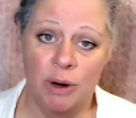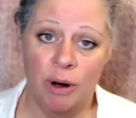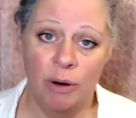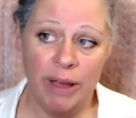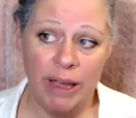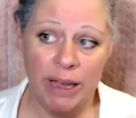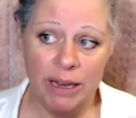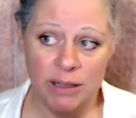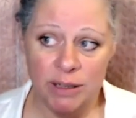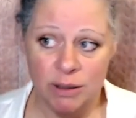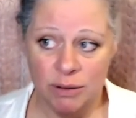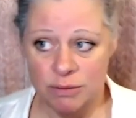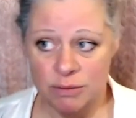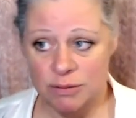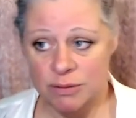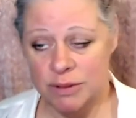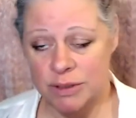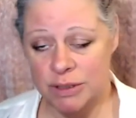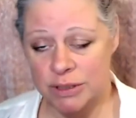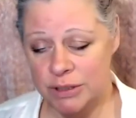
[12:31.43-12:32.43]
okay, don't
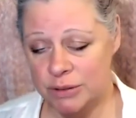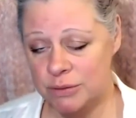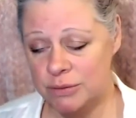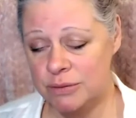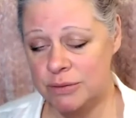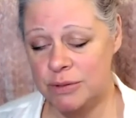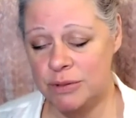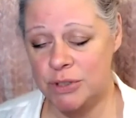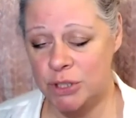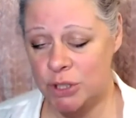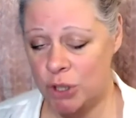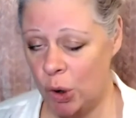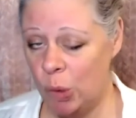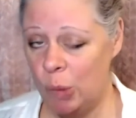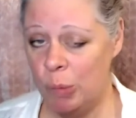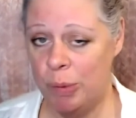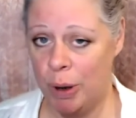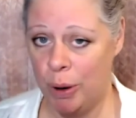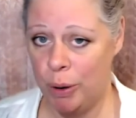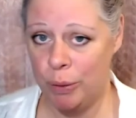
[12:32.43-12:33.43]
show
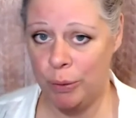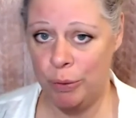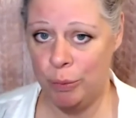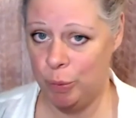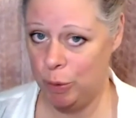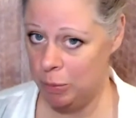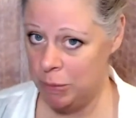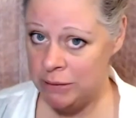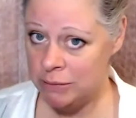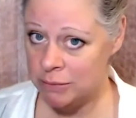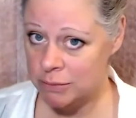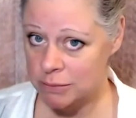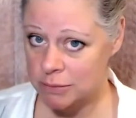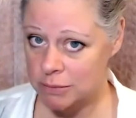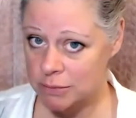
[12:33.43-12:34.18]
Bo the woman,